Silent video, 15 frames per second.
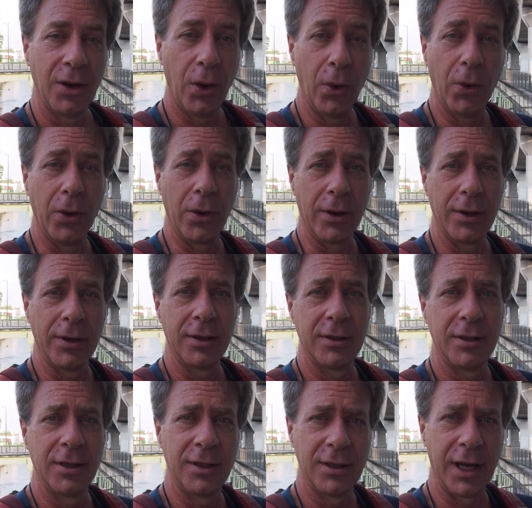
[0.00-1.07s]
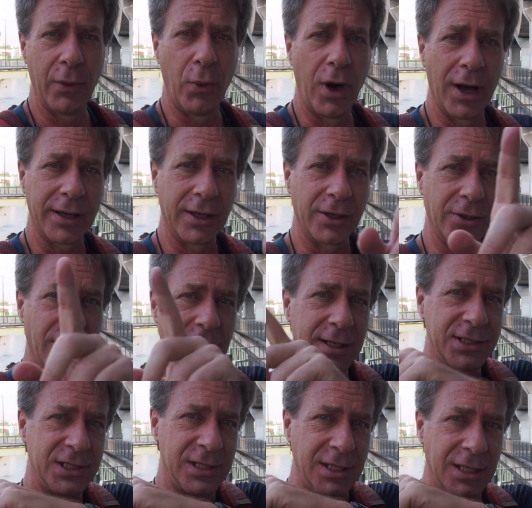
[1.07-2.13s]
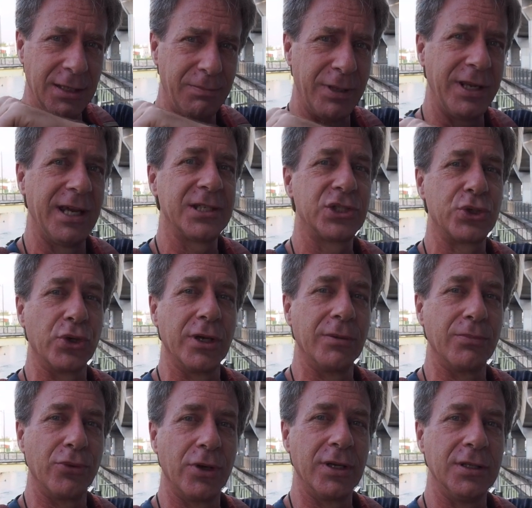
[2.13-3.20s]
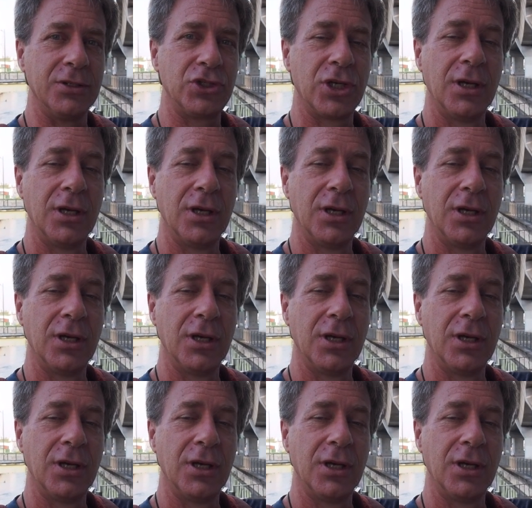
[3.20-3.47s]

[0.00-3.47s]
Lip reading: or I walk across the pedestrian bridge